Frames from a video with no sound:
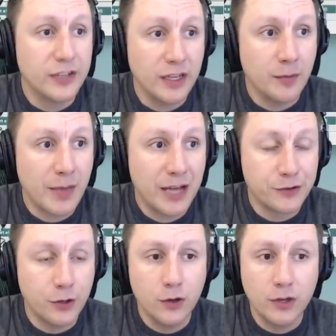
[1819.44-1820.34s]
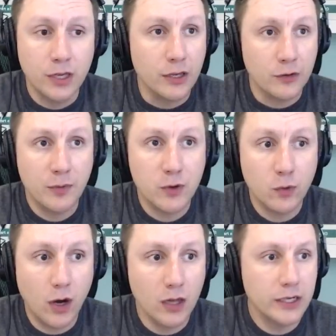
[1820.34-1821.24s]
setting up Masternode, encrypt
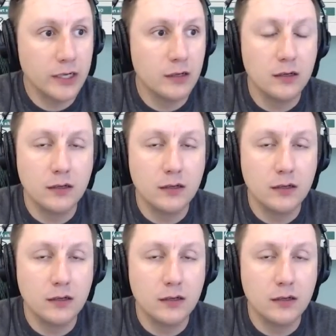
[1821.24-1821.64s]
your wallet,